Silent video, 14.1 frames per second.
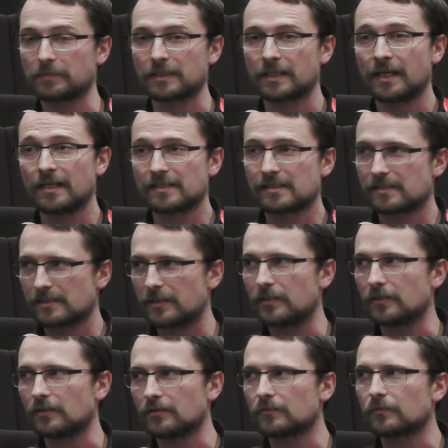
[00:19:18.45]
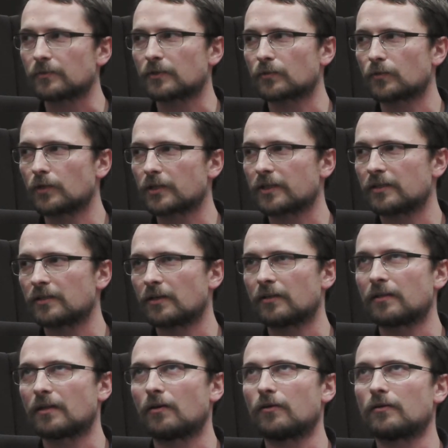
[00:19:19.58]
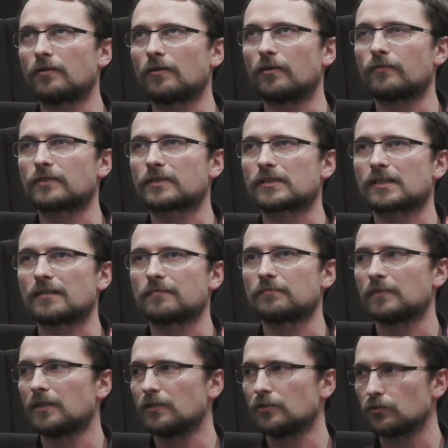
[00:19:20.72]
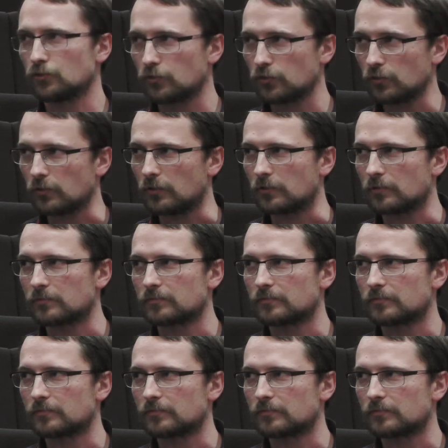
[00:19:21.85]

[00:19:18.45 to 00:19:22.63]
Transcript: but still we are working on over some tool.